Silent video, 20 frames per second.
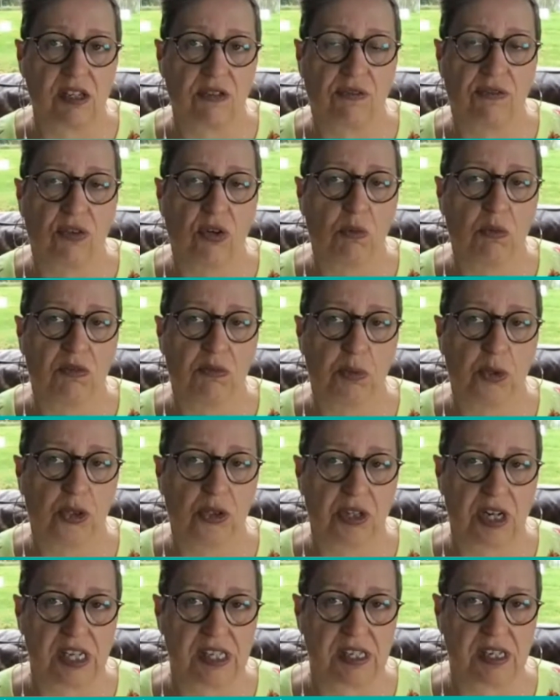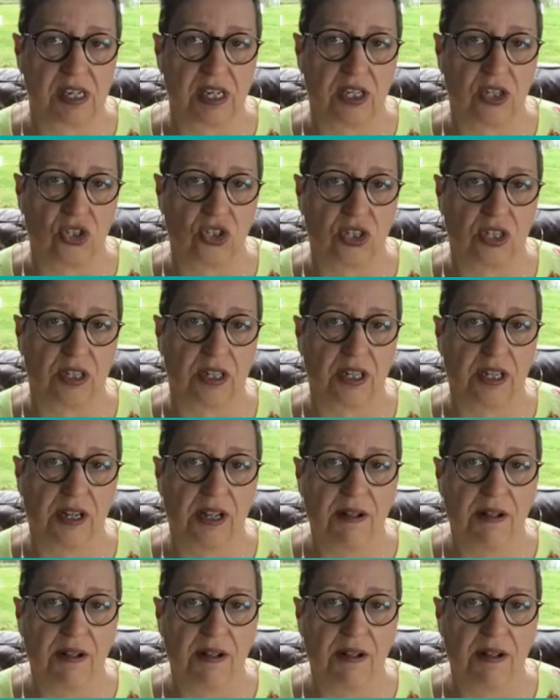a form of procrastination.